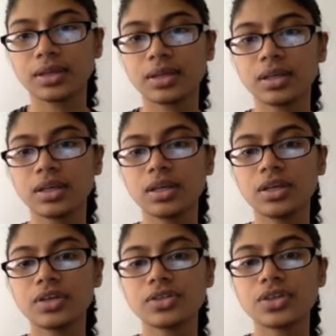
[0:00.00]
Right?
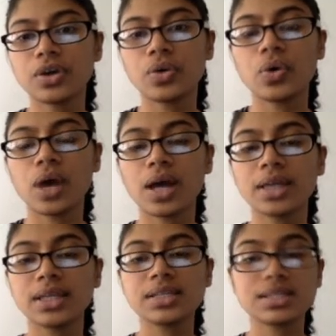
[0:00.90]

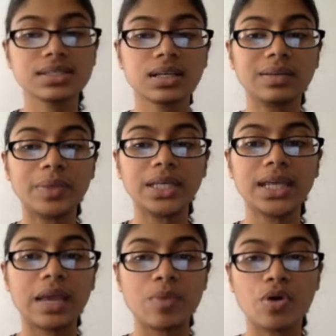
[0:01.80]
So this is
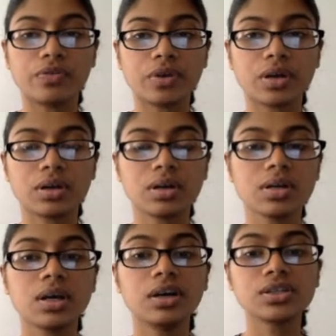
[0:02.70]
going to be game
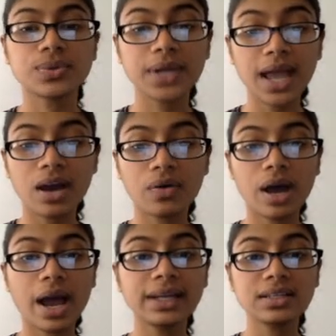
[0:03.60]
over. So
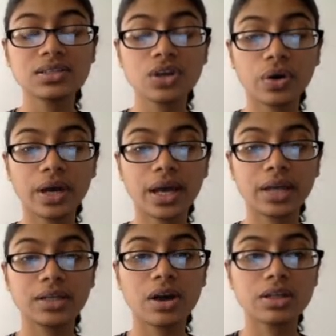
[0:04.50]
now I need to
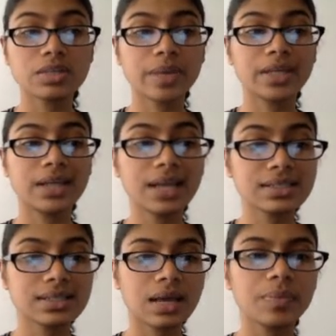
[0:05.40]
go ahead onto
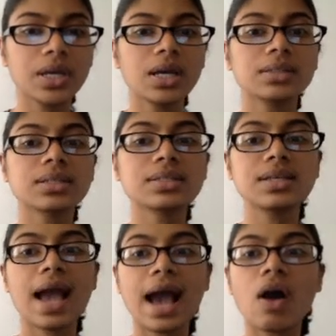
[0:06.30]
my next step
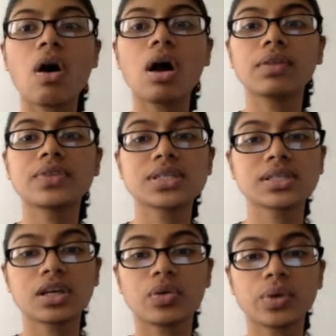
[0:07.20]
to see how
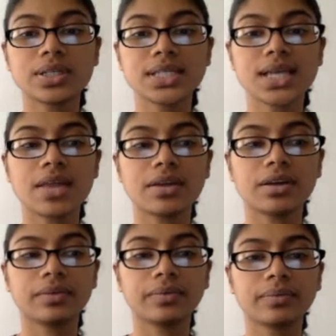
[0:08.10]
all of this is going to work
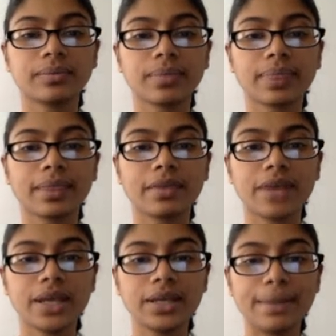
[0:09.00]
together.
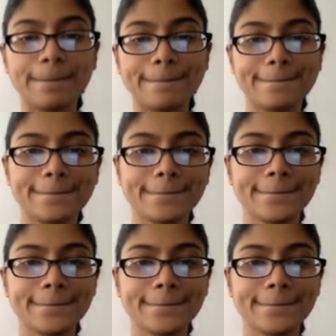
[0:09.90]
Ready?